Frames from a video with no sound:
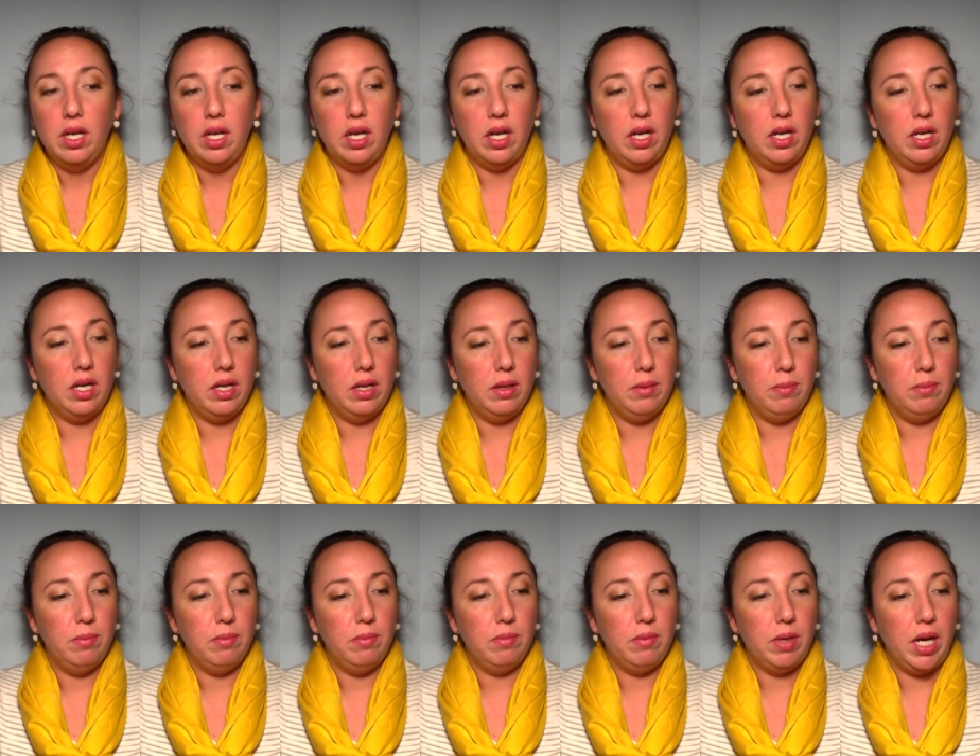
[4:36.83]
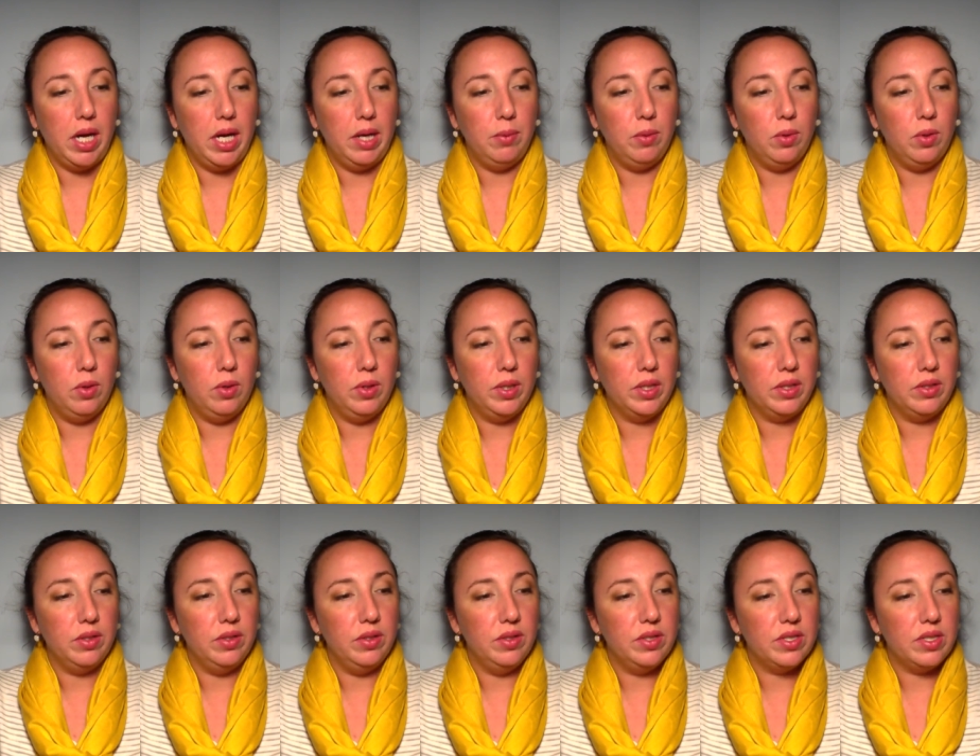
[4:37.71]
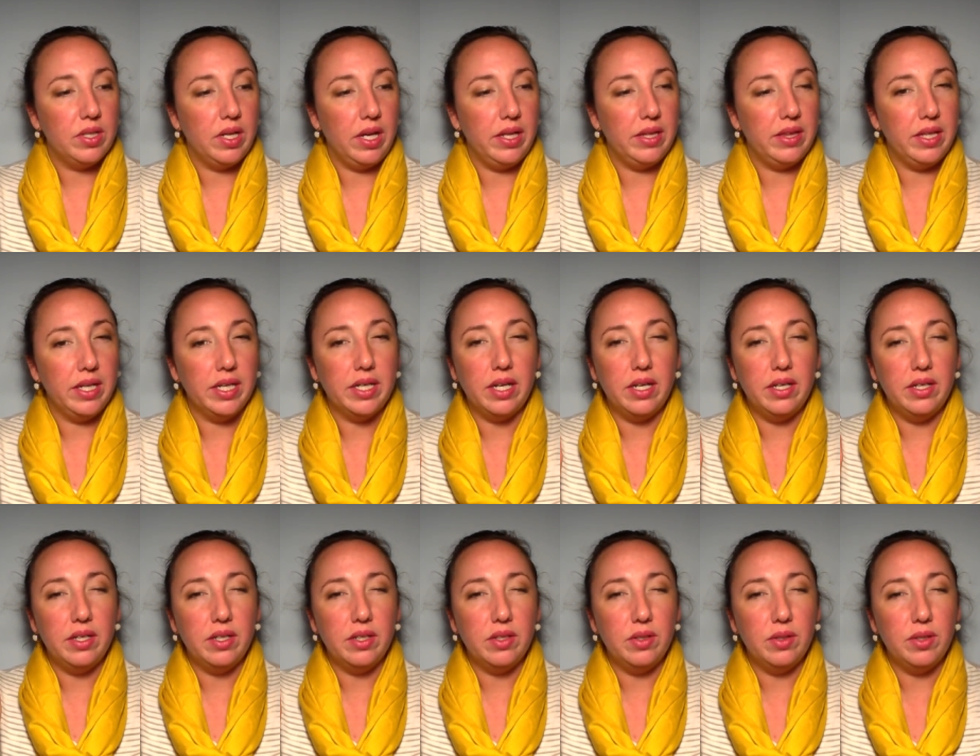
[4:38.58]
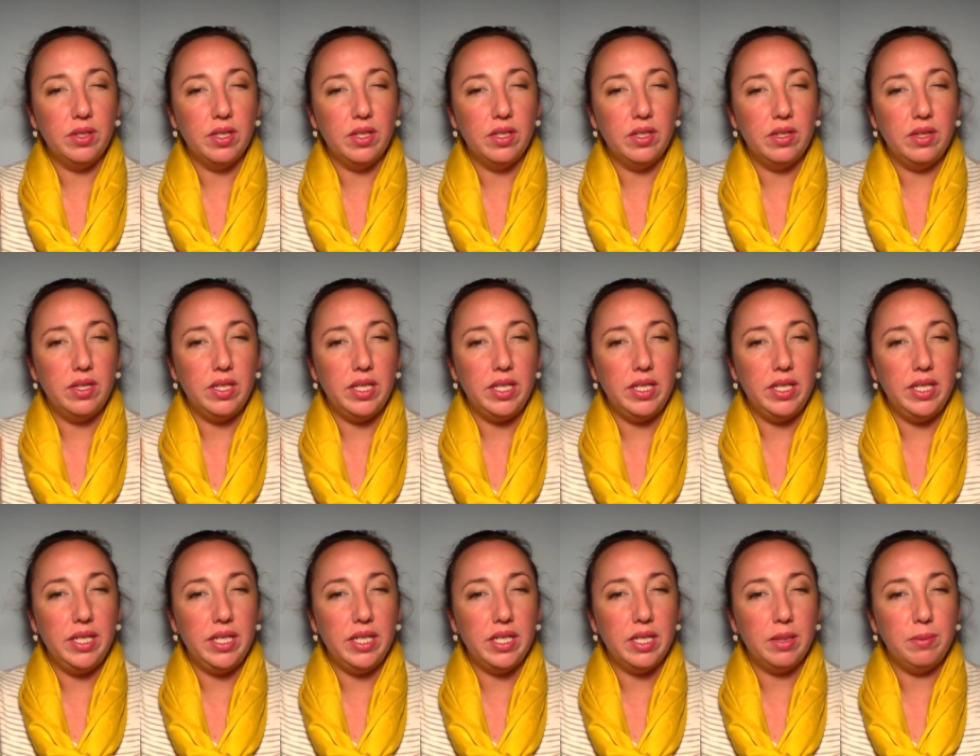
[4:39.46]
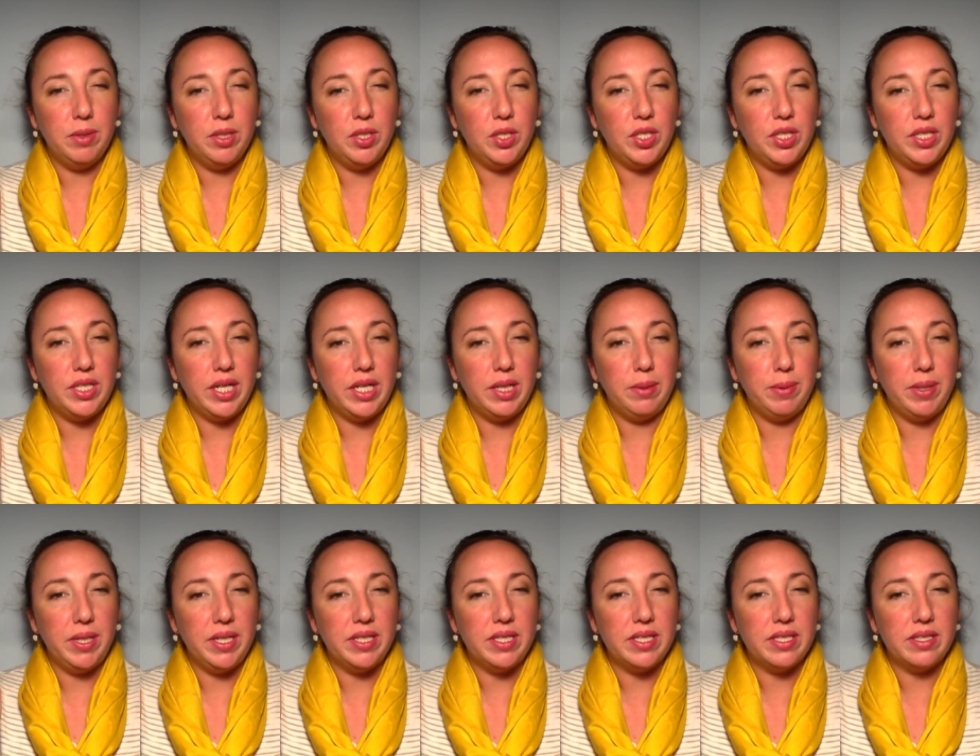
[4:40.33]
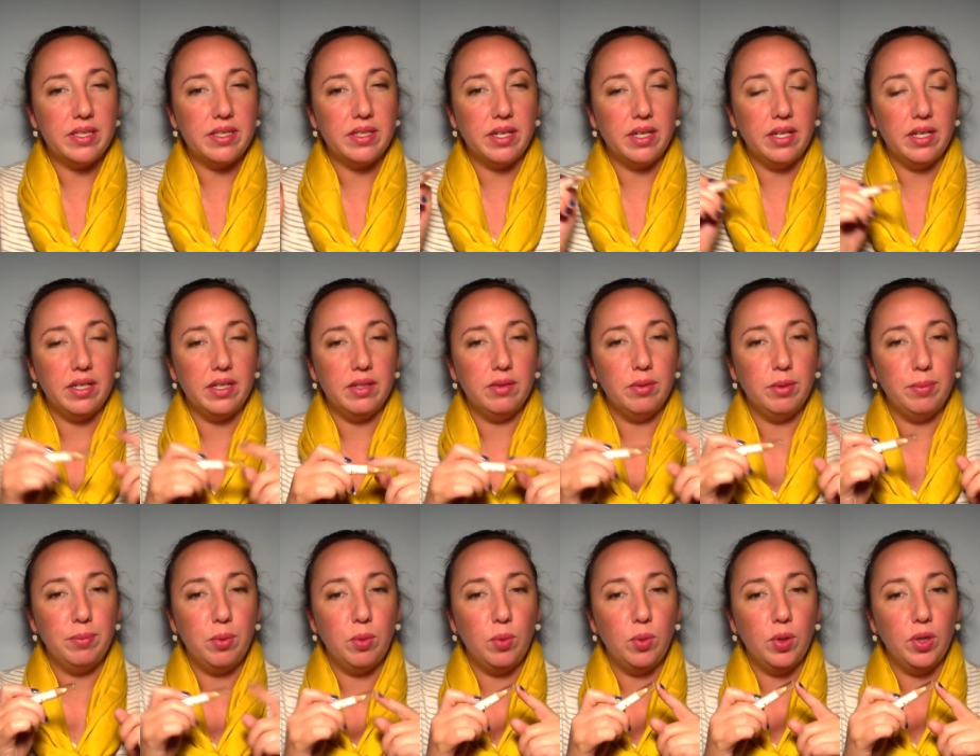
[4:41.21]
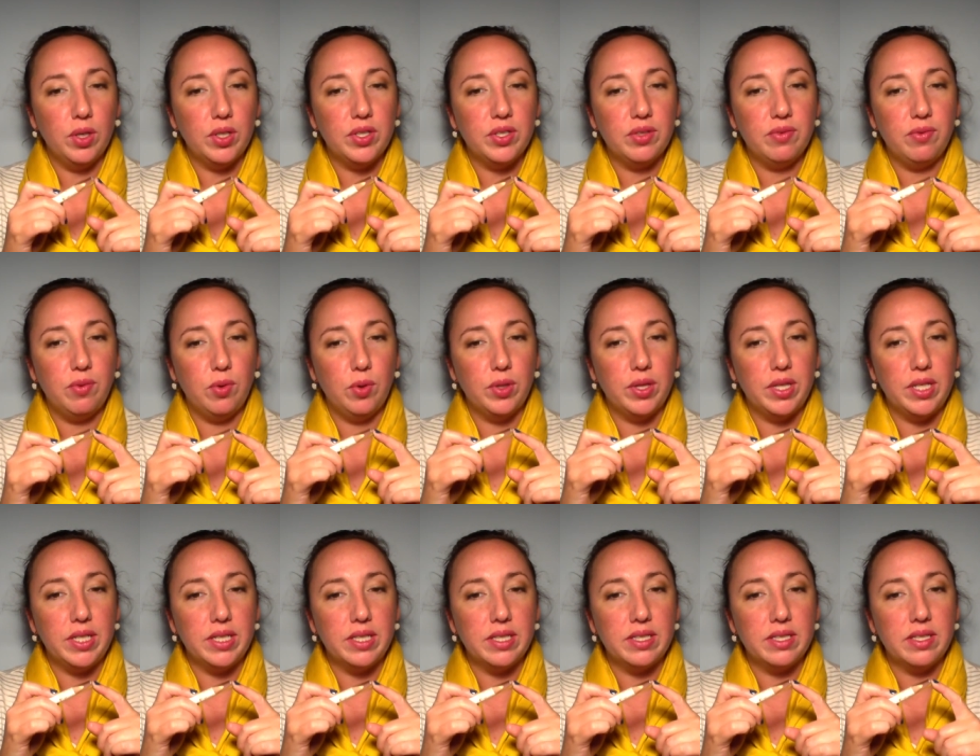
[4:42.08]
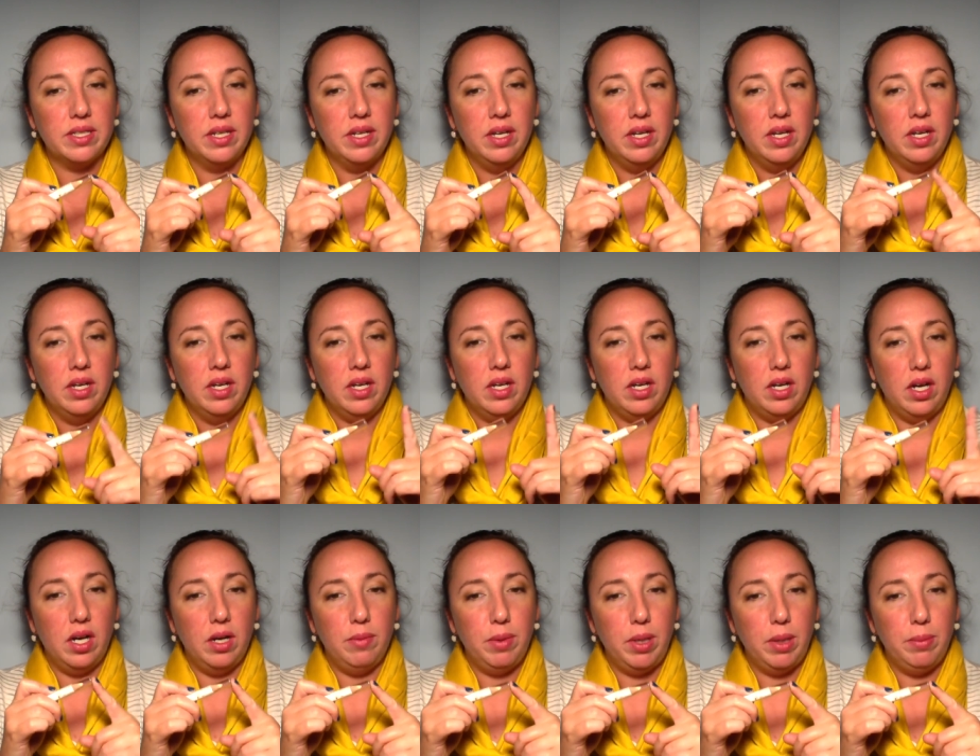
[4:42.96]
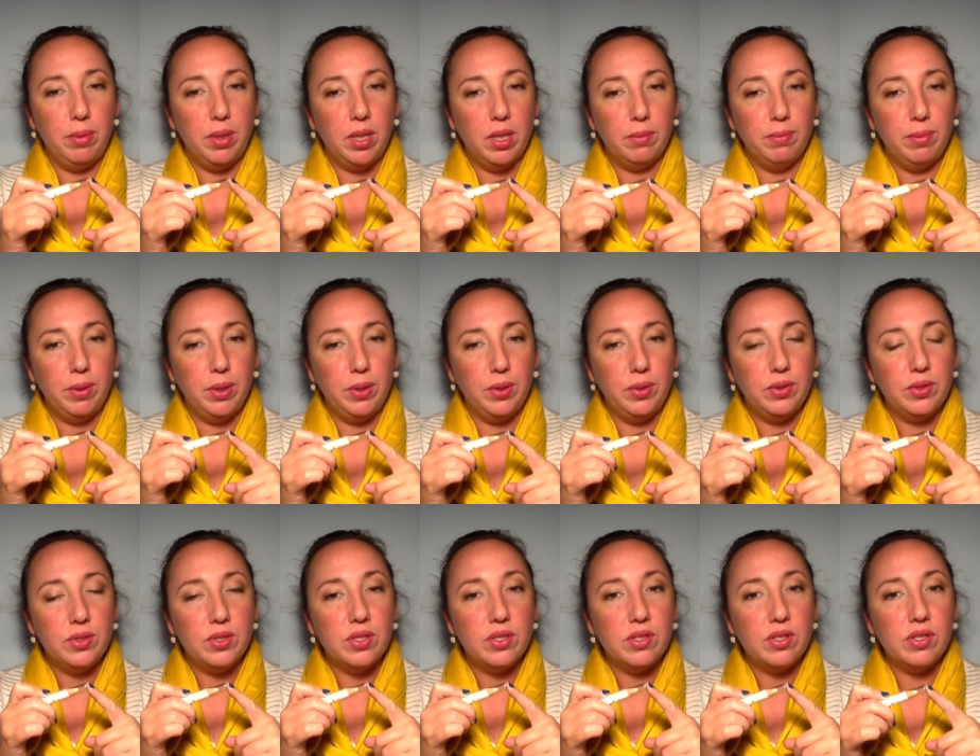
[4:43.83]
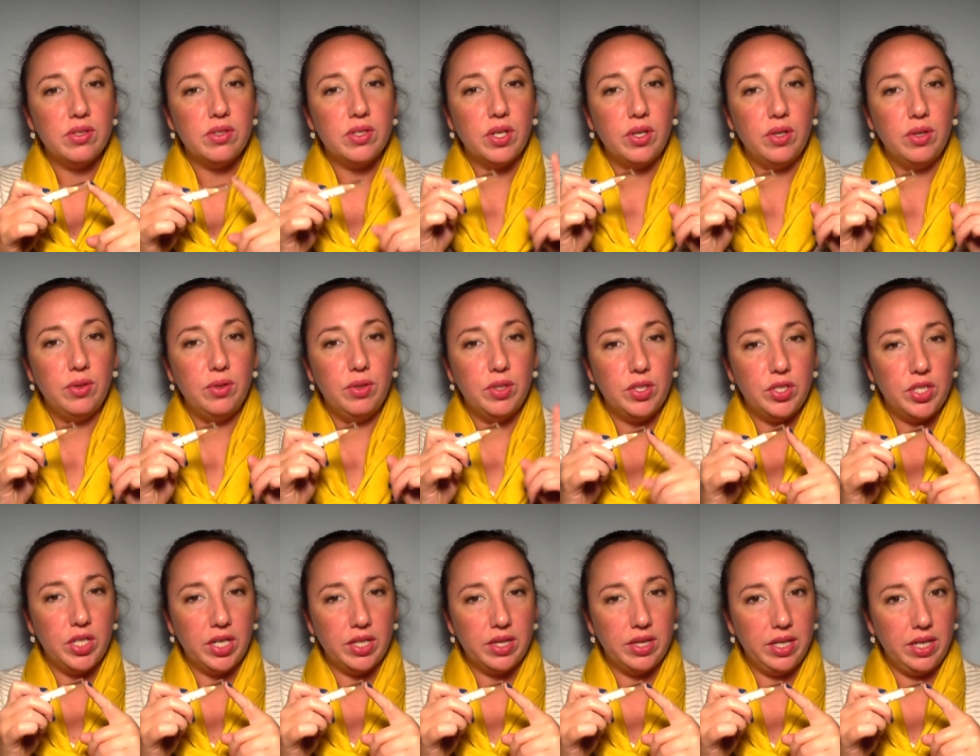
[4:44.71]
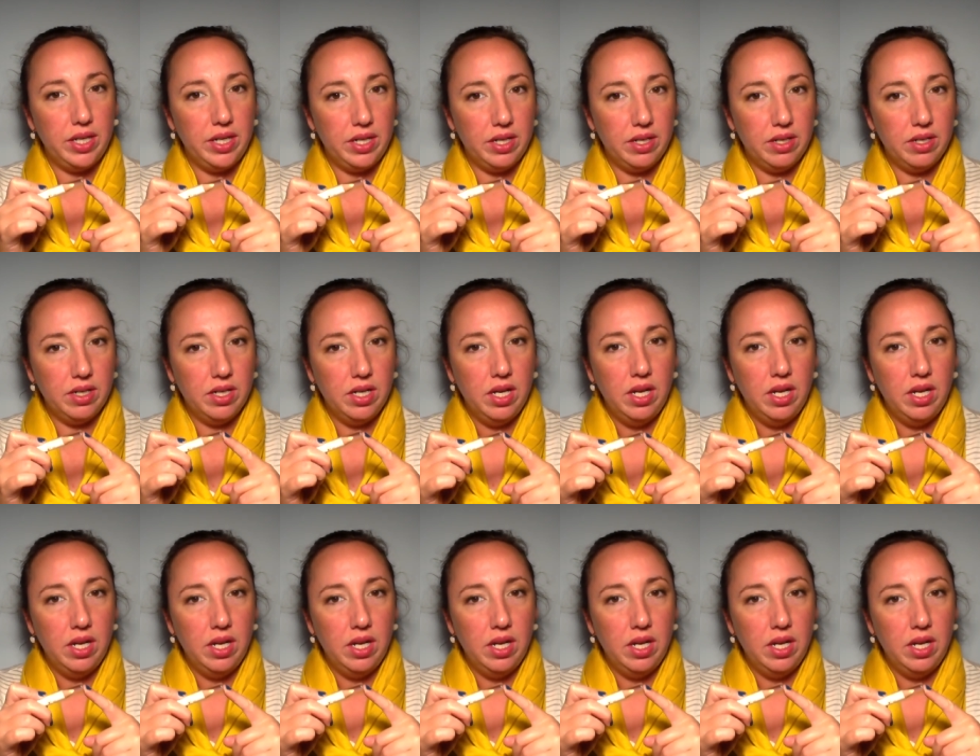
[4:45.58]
Um, I will include, I think I included the EWG database uh, report for this on my blog post, so you can check there.